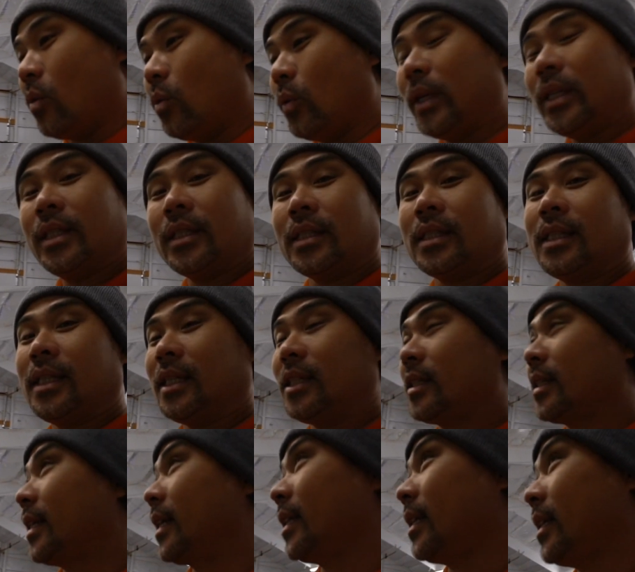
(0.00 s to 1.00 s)
we just need to
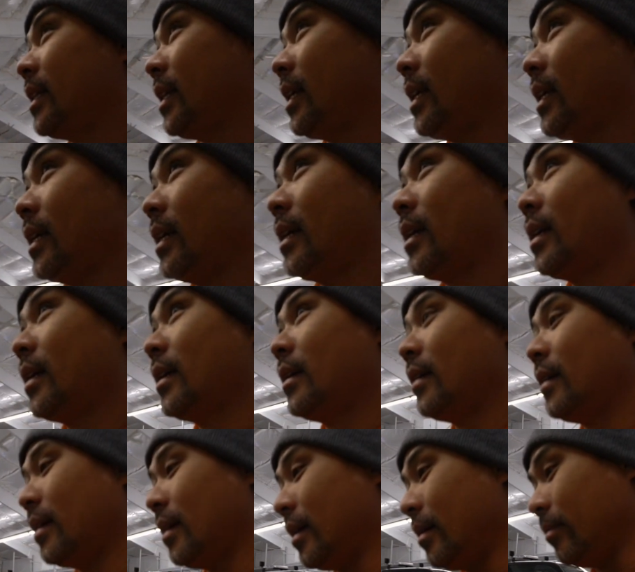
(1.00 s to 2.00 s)
get the
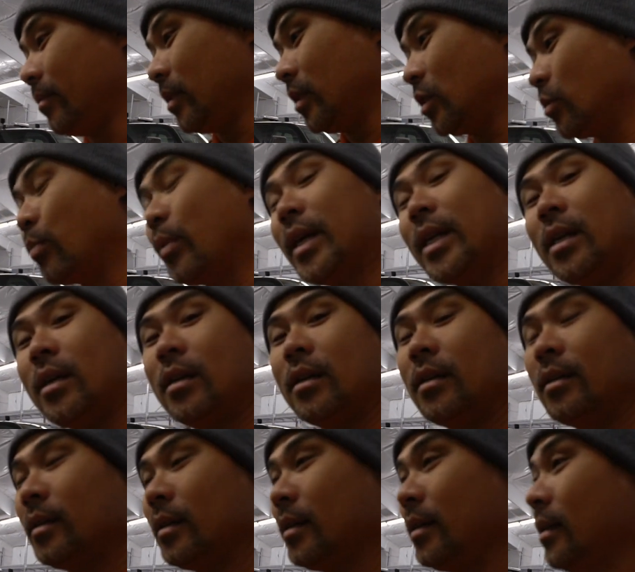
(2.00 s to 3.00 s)
um, spreader
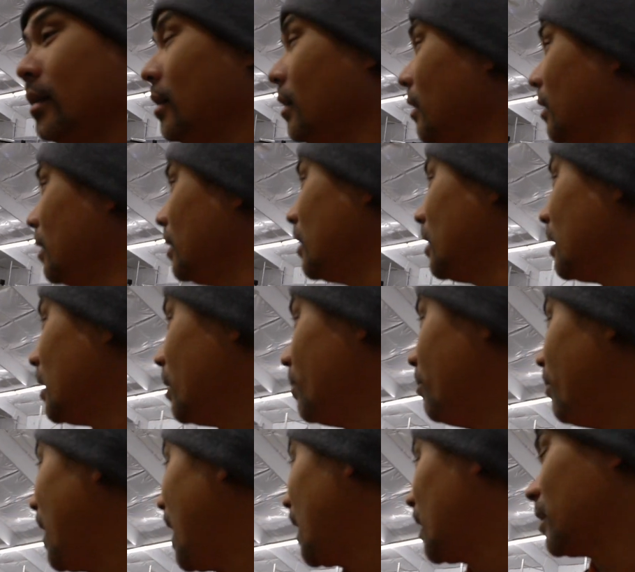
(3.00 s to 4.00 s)
the
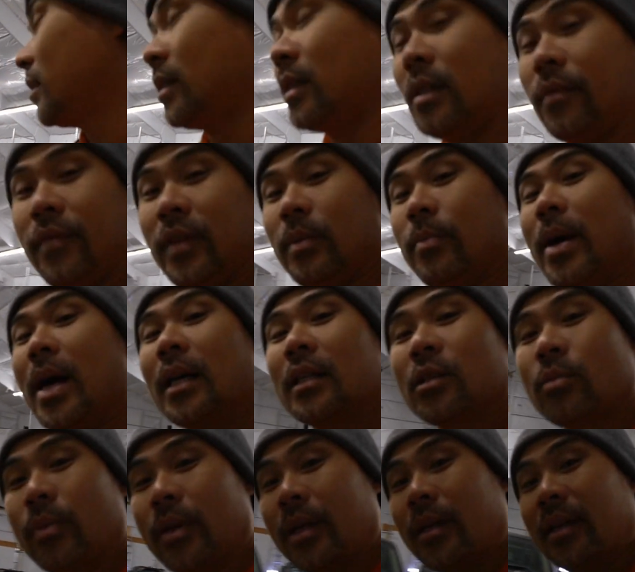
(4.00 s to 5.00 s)
box the v-box
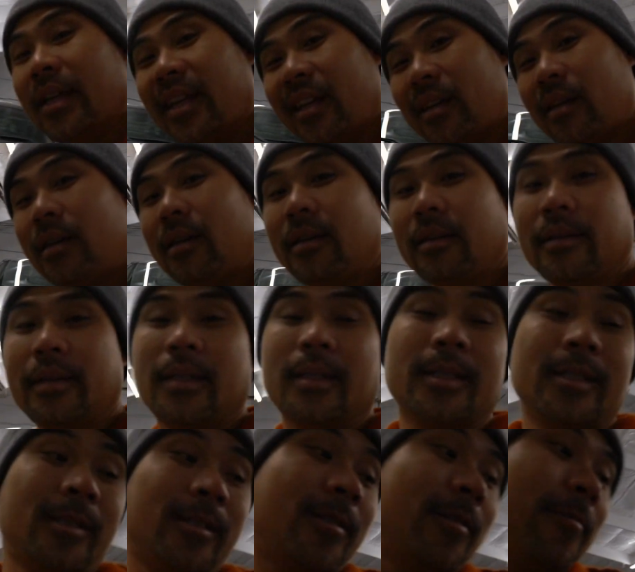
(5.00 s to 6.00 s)
spreader here and
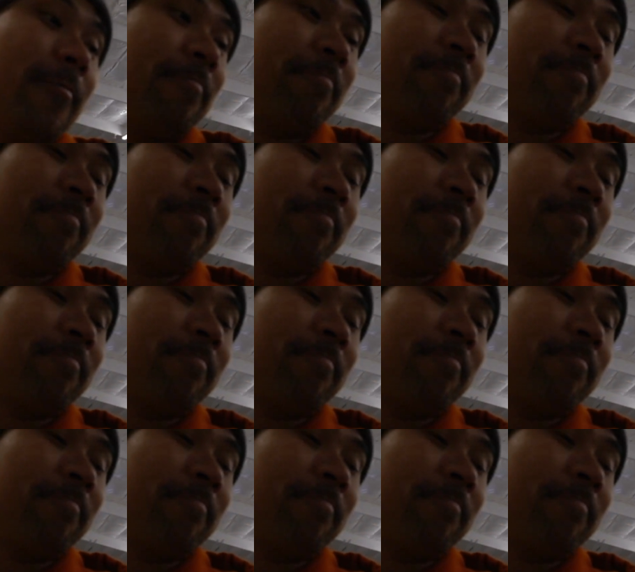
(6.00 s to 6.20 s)
so